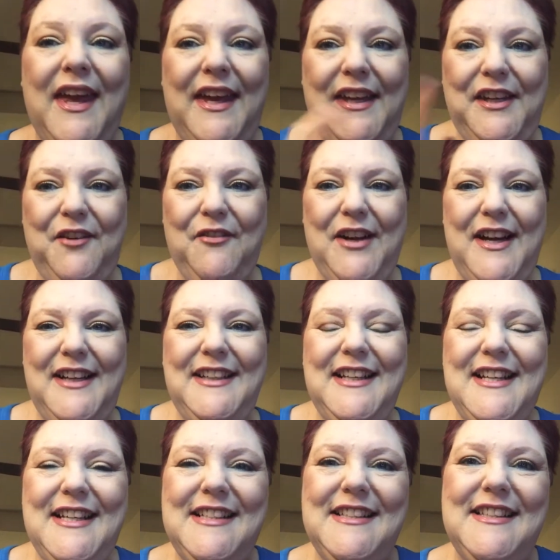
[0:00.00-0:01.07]
Anyway,
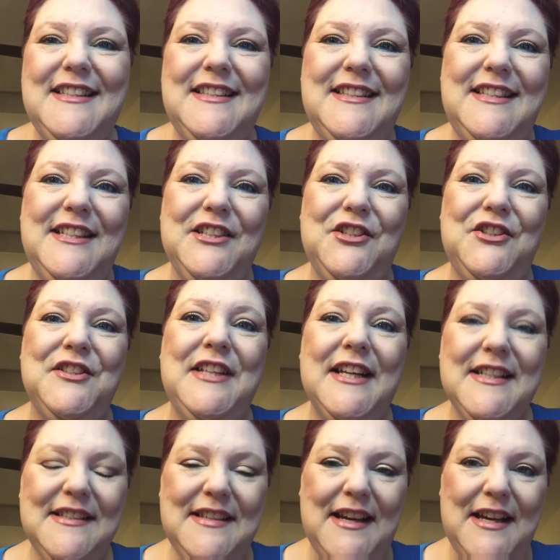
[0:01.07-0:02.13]
until
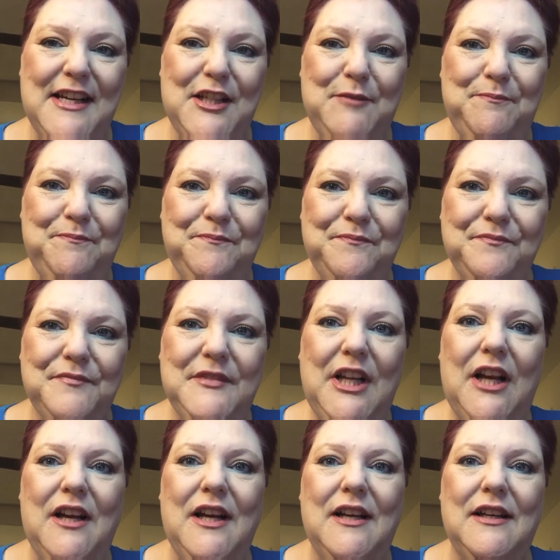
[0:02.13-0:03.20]
next time,
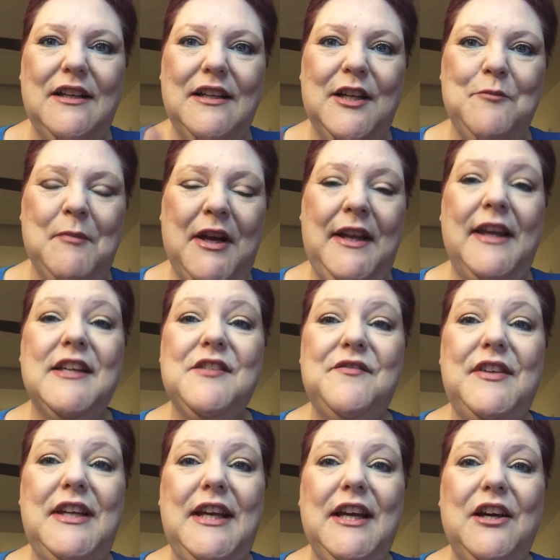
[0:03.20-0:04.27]
in my next
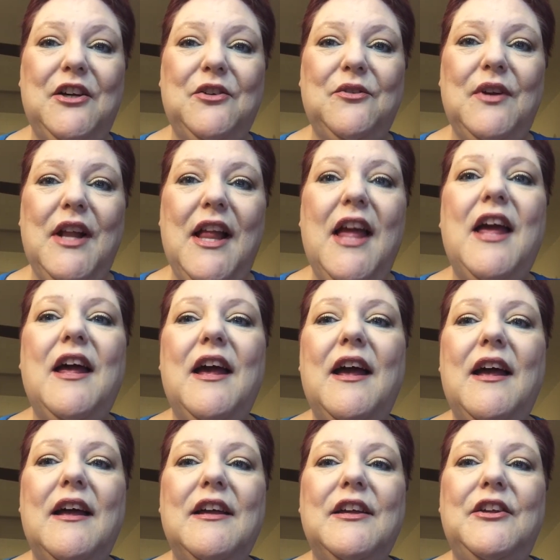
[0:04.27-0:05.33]
video,
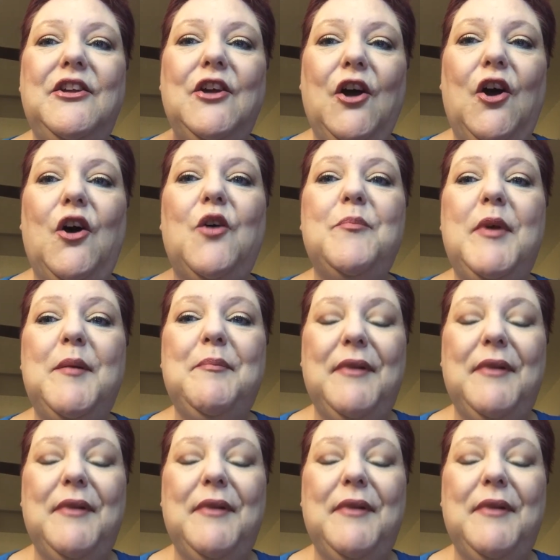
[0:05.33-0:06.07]
y'all be